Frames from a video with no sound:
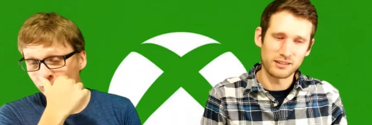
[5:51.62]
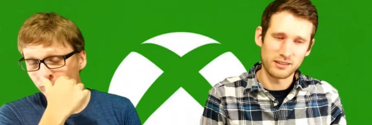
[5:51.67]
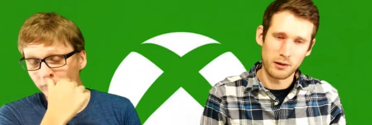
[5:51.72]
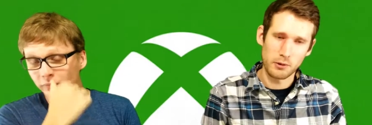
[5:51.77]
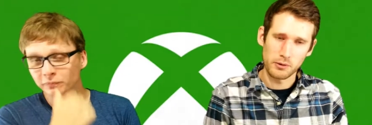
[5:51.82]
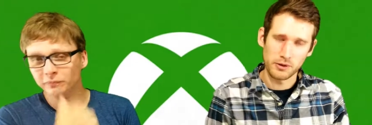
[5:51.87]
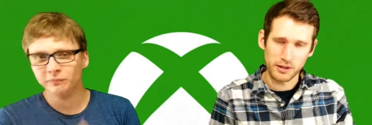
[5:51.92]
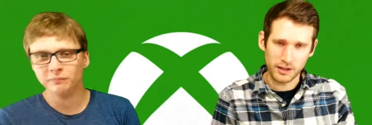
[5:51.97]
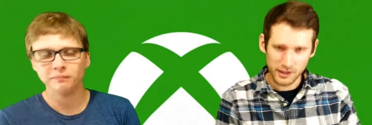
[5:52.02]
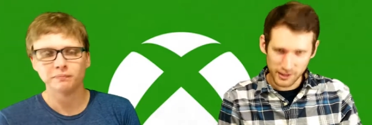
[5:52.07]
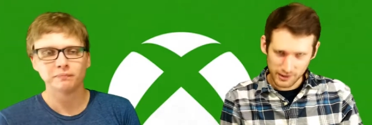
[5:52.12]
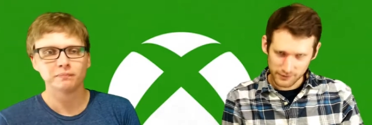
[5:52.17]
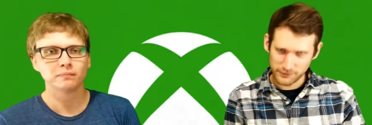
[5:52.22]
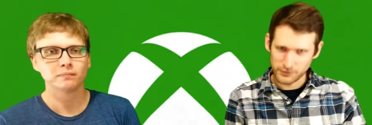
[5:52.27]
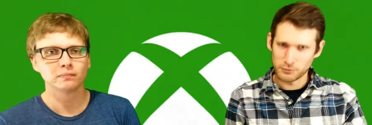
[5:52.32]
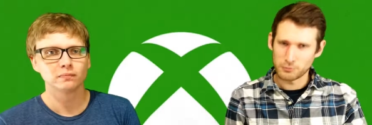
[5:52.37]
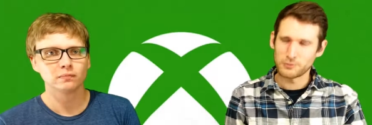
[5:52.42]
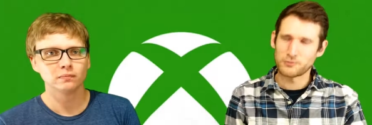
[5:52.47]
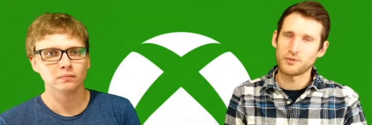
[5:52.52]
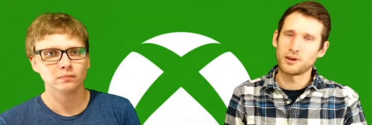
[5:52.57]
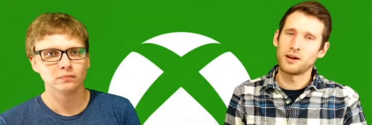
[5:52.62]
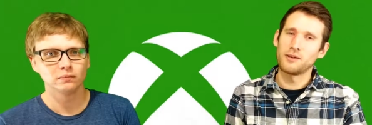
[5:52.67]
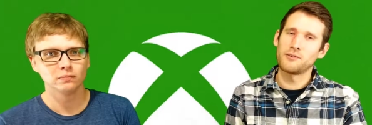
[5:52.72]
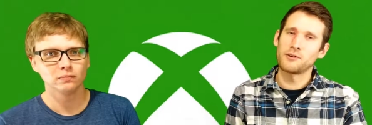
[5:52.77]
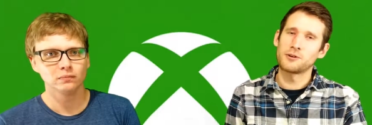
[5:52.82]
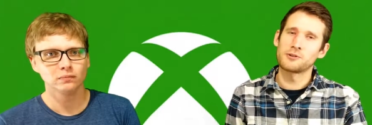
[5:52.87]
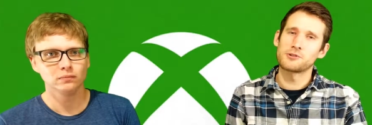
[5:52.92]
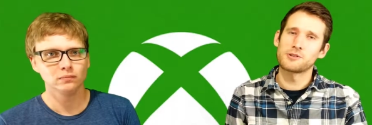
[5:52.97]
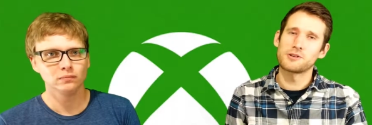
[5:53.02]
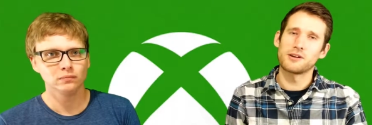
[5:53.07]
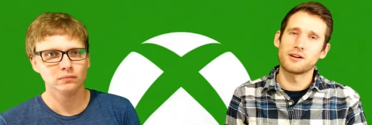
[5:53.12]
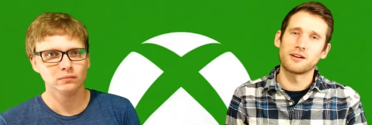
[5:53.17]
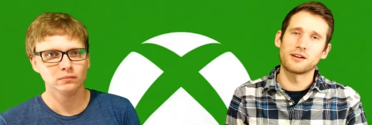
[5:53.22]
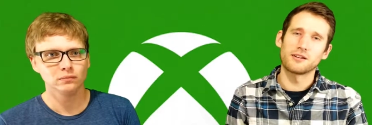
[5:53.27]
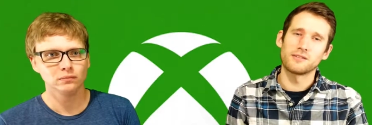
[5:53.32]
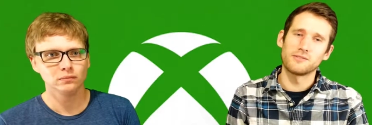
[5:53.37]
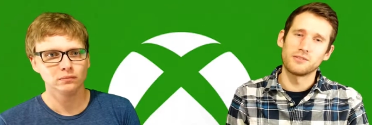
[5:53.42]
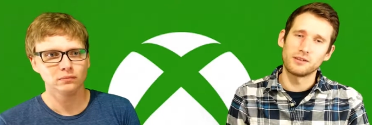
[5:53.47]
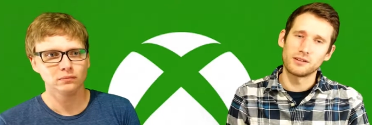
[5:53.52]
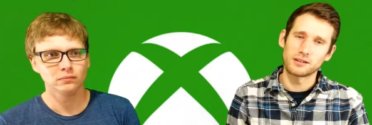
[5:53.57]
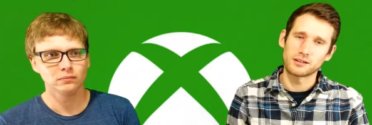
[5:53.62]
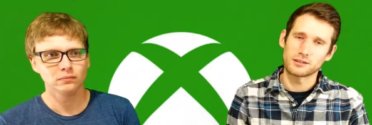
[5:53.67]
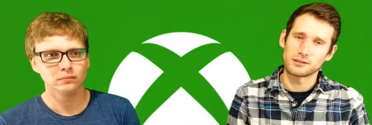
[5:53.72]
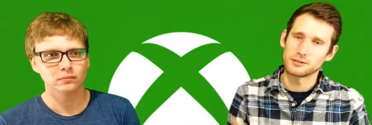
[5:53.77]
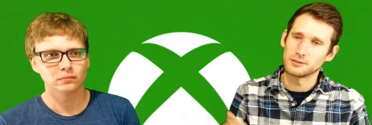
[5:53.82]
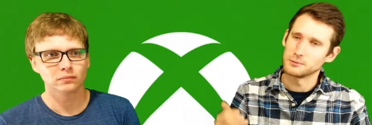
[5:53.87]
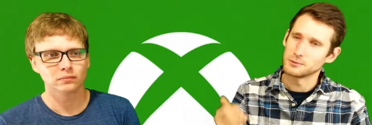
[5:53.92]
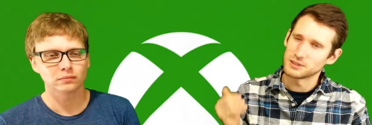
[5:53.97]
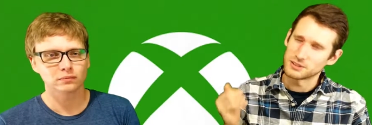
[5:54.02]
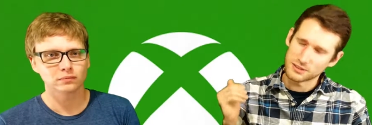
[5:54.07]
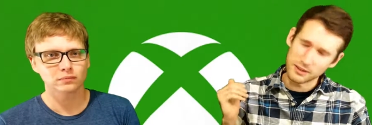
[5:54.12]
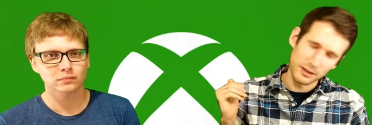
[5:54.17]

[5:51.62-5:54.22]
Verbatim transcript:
Speaker 1: felt like they were confident with five hundred, and I feel like